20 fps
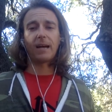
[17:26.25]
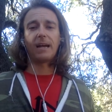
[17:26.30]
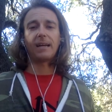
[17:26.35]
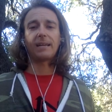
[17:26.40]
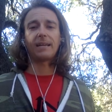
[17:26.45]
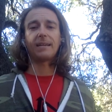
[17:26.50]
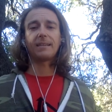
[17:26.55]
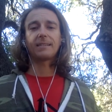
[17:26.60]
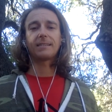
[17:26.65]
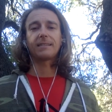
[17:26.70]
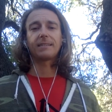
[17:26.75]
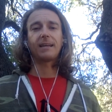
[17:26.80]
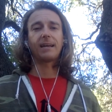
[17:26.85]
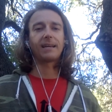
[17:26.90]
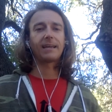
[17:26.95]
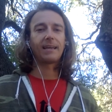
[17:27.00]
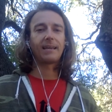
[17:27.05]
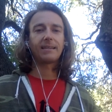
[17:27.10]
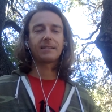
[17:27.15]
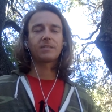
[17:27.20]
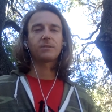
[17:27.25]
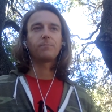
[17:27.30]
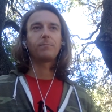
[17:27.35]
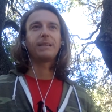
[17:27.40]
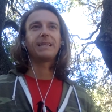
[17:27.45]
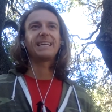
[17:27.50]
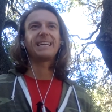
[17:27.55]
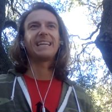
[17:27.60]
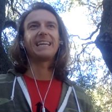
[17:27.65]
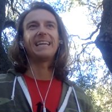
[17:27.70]
I can't, I can't
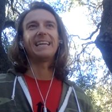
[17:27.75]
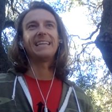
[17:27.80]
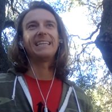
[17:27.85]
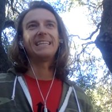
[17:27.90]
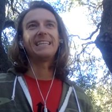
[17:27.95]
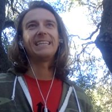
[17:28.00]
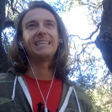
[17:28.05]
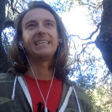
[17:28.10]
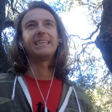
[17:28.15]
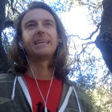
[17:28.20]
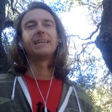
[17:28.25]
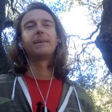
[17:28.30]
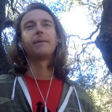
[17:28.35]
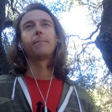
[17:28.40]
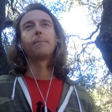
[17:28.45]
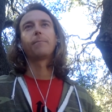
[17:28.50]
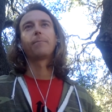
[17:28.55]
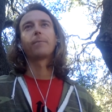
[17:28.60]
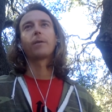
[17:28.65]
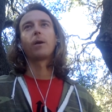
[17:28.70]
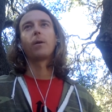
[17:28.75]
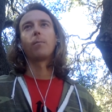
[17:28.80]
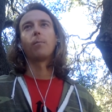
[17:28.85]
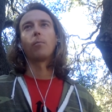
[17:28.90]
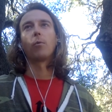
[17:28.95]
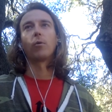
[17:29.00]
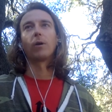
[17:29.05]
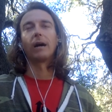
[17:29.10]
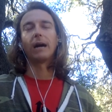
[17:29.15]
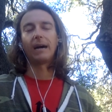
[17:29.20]
speak any
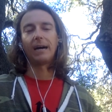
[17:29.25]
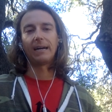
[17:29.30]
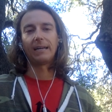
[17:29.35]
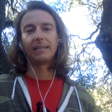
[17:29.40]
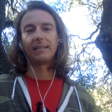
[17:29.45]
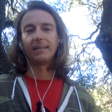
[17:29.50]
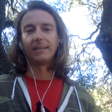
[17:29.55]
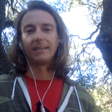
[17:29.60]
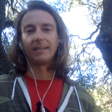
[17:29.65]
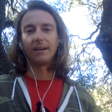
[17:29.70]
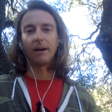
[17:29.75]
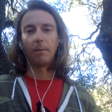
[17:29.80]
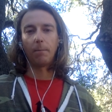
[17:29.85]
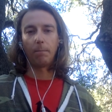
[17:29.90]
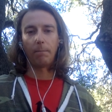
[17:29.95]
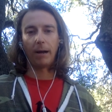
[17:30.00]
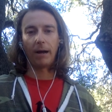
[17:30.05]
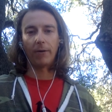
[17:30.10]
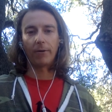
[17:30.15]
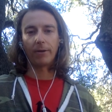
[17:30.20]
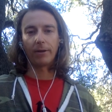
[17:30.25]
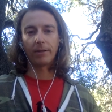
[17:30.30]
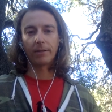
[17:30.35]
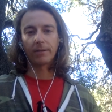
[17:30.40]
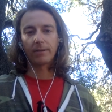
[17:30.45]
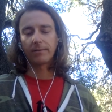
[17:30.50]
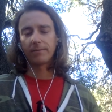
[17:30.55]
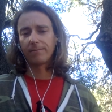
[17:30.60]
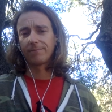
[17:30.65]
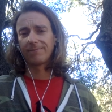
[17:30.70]
more highly about
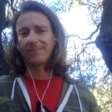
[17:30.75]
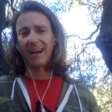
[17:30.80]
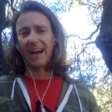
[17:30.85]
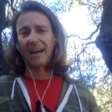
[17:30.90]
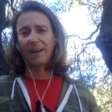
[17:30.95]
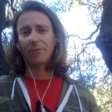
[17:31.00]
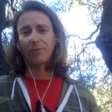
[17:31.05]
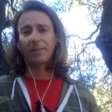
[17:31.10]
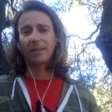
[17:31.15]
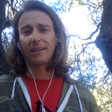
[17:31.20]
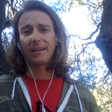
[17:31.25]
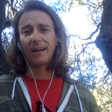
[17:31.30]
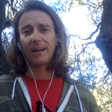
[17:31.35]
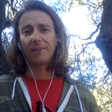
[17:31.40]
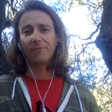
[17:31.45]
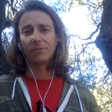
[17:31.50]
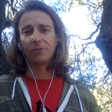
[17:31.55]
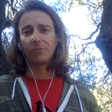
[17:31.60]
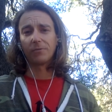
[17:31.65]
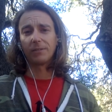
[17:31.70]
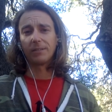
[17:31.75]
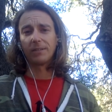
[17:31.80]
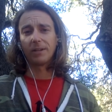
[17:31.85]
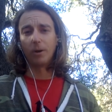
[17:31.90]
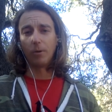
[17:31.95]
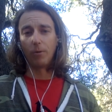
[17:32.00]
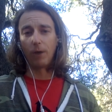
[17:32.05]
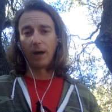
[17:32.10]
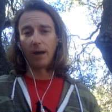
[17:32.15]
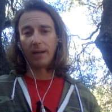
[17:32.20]
it I don't think I have to really
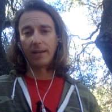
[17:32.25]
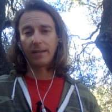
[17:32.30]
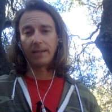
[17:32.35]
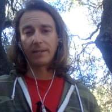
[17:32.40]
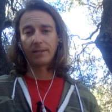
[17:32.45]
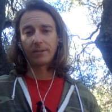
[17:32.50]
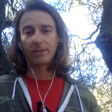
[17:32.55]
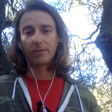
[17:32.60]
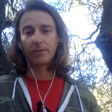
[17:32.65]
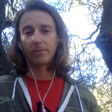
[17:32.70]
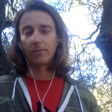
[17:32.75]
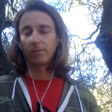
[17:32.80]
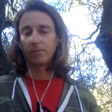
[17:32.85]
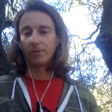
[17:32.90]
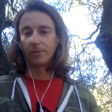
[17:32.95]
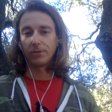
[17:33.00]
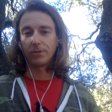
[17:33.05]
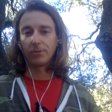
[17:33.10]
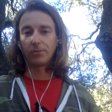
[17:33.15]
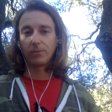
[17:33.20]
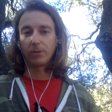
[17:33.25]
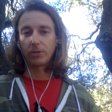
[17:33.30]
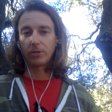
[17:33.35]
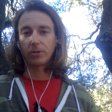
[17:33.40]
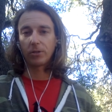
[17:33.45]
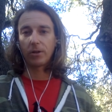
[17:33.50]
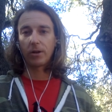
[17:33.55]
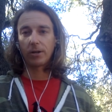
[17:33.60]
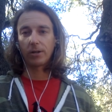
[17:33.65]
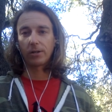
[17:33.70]
go on here for too
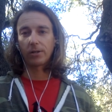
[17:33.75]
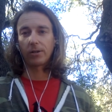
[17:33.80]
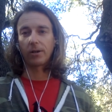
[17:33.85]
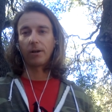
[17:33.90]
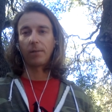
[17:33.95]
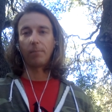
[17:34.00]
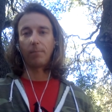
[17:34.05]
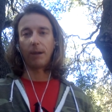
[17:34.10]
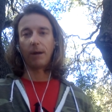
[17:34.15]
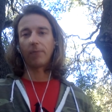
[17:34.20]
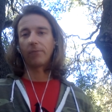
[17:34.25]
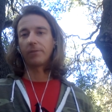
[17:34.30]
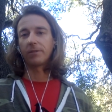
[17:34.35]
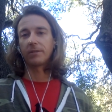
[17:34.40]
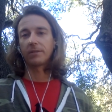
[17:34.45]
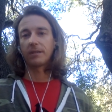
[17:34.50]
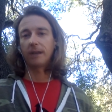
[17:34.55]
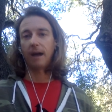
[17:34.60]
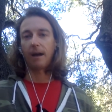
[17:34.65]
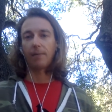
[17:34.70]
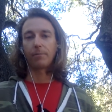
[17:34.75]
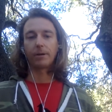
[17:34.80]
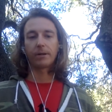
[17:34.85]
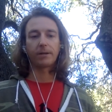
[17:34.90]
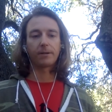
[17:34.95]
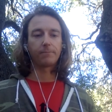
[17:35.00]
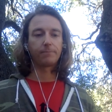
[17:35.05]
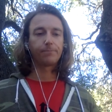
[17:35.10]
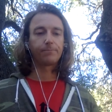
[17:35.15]
much longer about this topic.